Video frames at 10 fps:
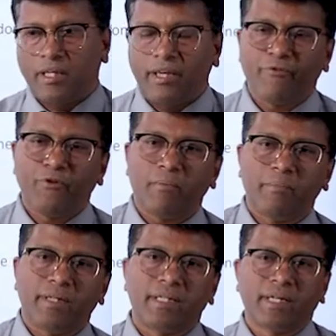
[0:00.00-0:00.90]
If you are
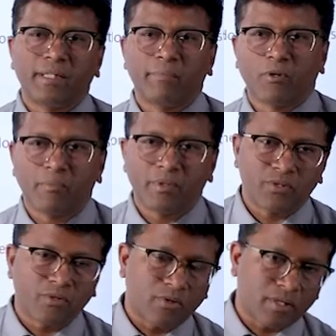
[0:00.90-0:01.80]
making any
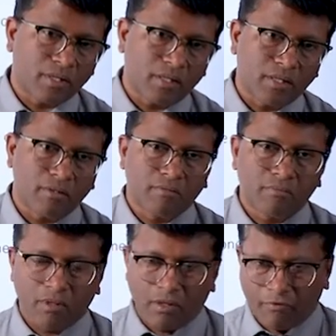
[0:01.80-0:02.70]
promise or
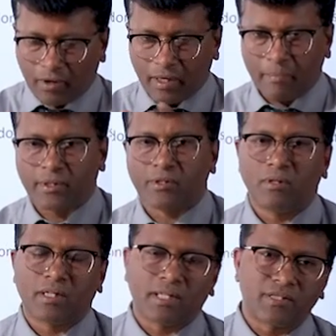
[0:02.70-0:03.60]
for a
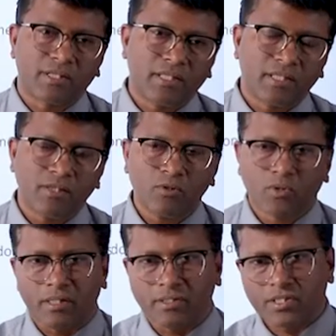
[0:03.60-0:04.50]
particular consideration, so
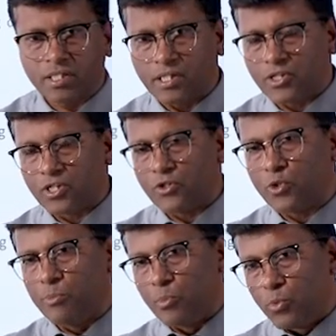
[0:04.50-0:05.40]
consideration
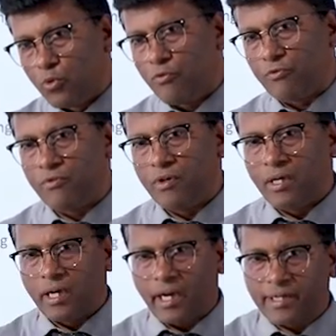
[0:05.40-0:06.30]
should move
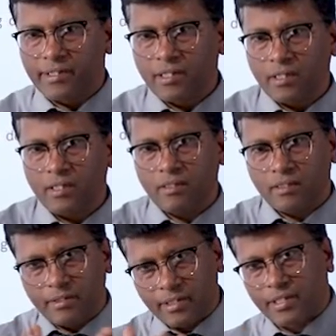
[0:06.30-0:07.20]
at the
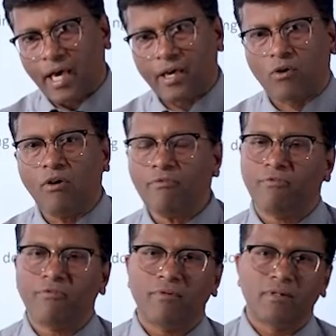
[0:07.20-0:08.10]
desire of
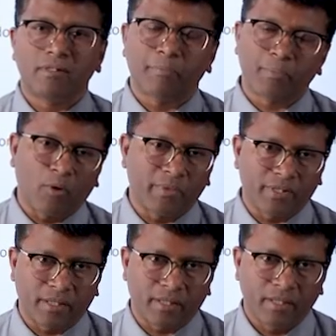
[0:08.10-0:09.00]
the
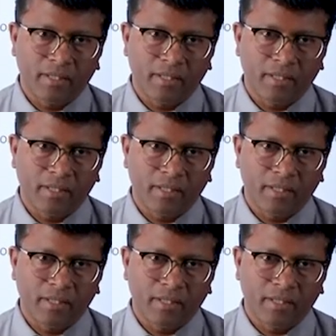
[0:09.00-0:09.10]
promiser,